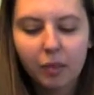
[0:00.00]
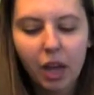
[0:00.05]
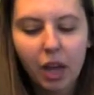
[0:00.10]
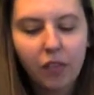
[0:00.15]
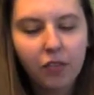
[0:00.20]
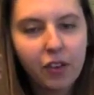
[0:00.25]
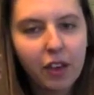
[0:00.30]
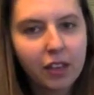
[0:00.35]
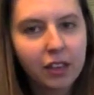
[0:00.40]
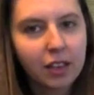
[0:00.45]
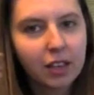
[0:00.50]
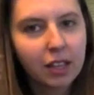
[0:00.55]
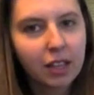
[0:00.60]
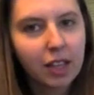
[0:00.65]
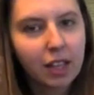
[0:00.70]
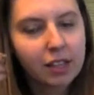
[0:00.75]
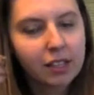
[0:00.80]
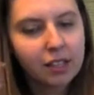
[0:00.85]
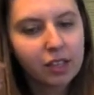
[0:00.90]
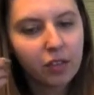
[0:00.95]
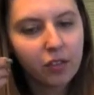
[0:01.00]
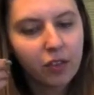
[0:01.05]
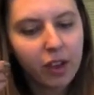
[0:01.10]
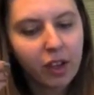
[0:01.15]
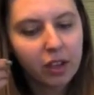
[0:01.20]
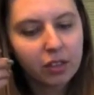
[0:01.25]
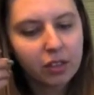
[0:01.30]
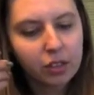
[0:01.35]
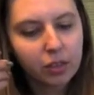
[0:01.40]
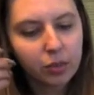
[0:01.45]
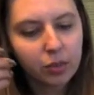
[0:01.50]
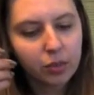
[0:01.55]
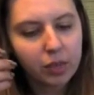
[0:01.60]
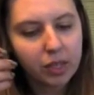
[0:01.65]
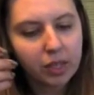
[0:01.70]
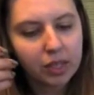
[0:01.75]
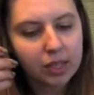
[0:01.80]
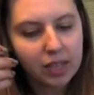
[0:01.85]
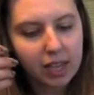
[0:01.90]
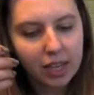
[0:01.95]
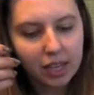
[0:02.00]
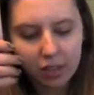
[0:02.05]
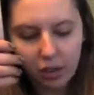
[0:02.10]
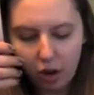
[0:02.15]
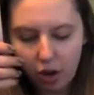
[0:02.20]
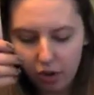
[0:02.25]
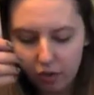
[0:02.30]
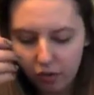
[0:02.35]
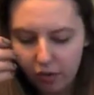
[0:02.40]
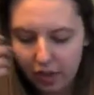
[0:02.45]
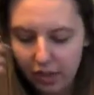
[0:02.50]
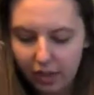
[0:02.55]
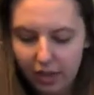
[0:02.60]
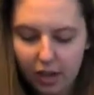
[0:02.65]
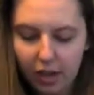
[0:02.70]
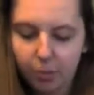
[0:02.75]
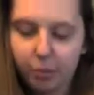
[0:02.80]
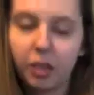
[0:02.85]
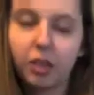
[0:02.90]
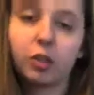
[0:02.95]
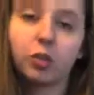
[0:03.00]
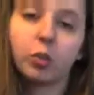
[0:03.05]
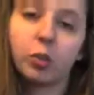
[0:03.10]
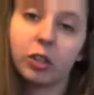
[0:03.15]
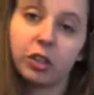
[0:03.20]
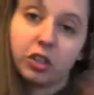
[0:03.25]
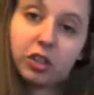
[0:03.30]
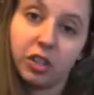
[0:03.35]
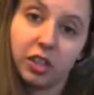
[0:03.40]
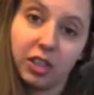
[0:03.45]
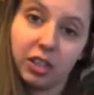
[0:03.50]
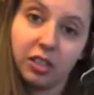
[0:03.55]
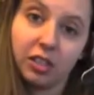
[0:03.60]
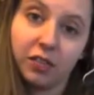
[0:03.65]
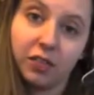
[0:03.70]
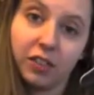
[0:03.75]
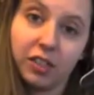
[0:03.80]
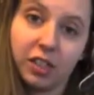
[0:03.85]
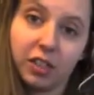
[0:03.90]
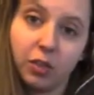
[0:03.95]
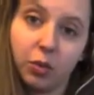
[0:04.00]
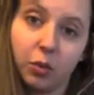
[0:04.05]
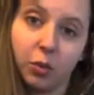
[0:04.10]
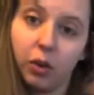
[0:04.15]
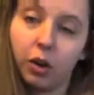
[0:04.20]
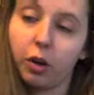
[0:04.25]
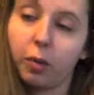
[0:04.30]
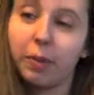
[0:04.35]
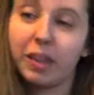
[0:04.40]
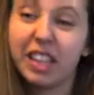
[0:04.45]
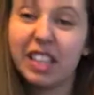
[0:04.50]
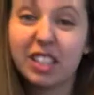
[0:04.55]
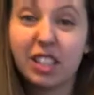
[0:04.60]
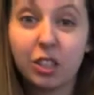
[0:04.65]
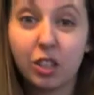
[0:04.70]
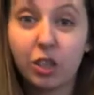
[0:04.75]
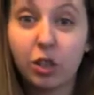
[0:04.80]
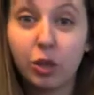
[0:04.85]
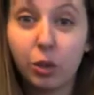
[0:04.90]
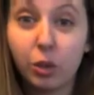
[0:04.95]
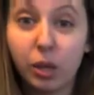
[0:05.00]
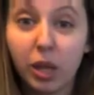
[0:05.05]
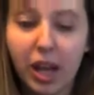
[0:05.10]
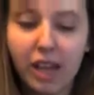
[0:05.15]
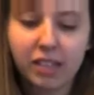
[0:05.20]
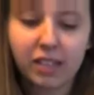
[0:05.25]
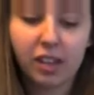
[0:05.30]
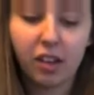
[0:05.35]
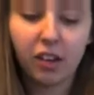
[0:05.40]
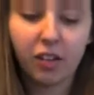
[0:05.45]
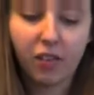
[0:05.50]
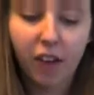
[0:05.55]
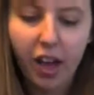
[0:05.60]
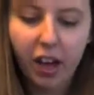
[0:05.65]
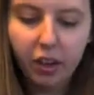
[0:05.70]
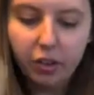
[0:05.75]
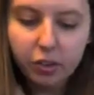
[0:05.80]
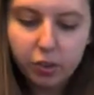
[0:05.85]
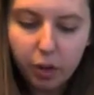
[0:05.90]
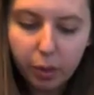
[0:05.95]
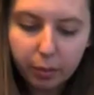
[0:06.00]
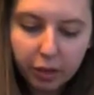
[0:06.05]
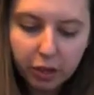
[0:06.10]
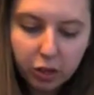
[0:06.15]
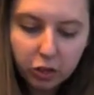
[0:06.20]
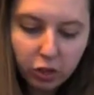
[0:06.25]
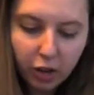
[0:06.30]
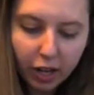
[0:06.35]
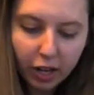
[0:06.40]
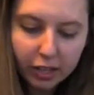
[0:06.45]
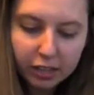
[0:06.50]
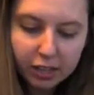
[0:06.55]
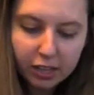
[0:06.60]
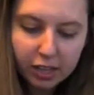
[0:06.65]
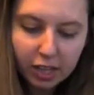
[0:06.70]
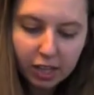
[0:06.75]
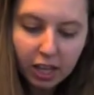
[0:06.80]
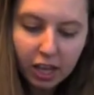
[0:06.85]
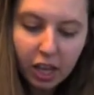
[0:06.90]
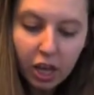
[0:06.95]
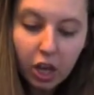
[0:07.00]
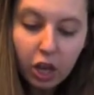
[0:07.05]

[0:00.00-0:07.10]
I found that the glass nail file doesn't really take it off, and then I'm going to switch to this if it doesn't work. But this is a new glass nail file, so I'm going to try and see.